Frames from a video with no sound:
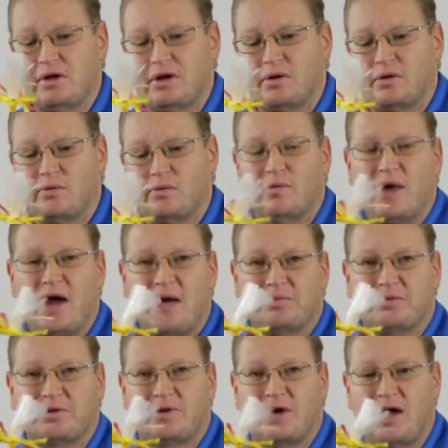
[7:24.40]

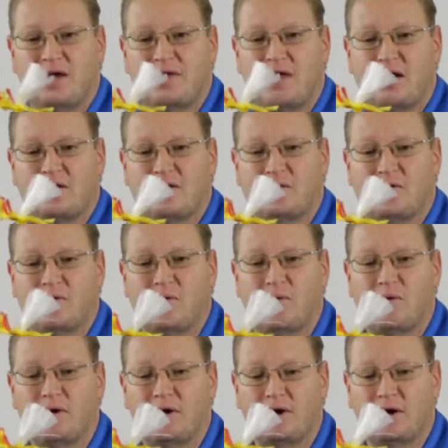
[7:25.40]
wrapped around that
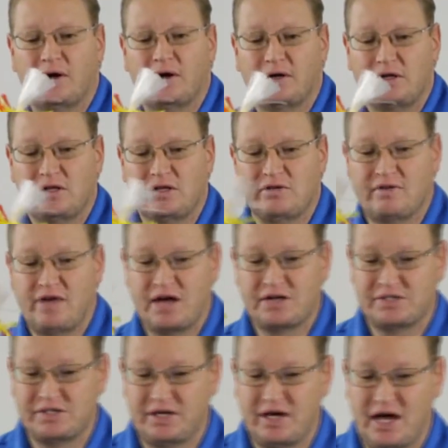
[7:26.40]
core, you've
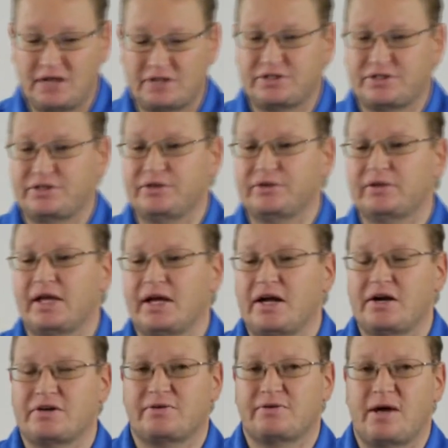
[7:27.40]
actually got 2
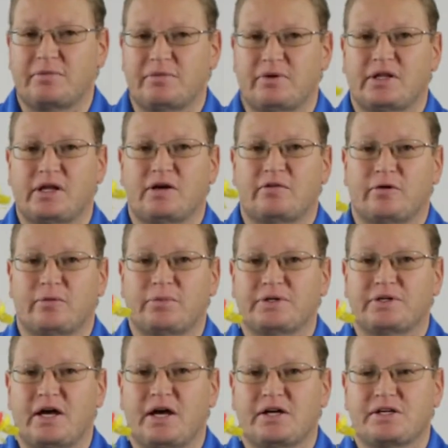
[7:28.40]
layers wrapped around there for
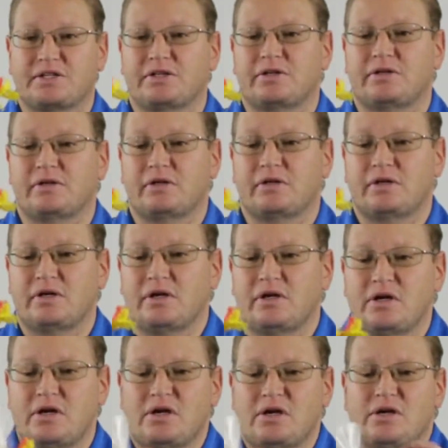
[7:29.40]
protection.
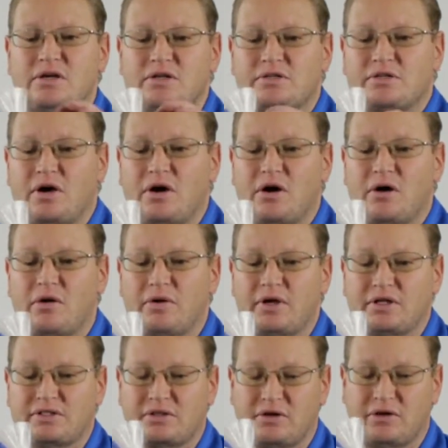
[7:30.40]
So
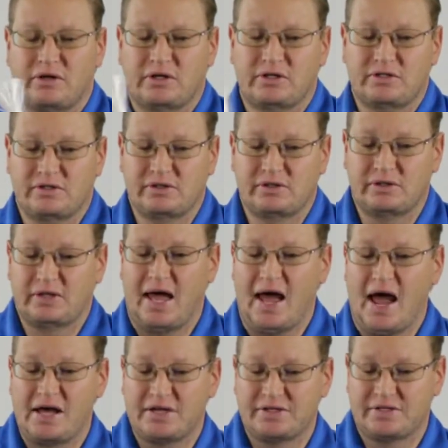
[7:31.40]
it's going to
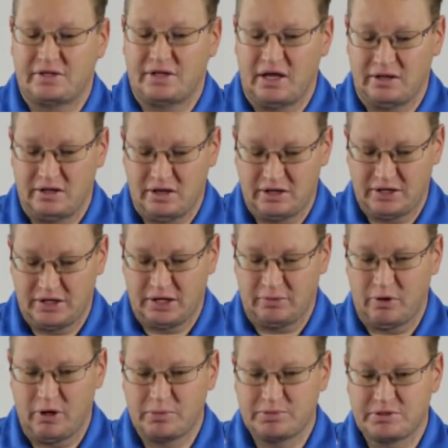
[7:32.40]
last a lot longer. Your
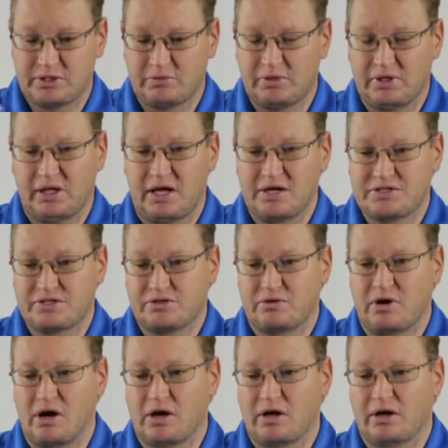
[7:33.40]
rope's going to be a lot
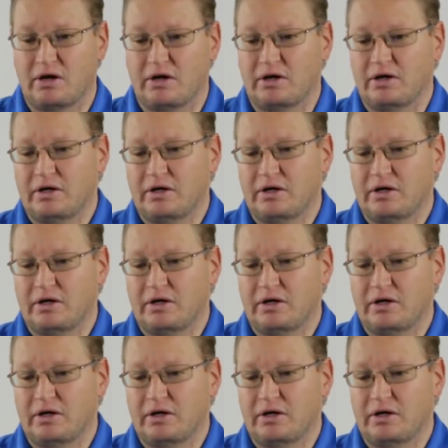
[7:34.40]
stronger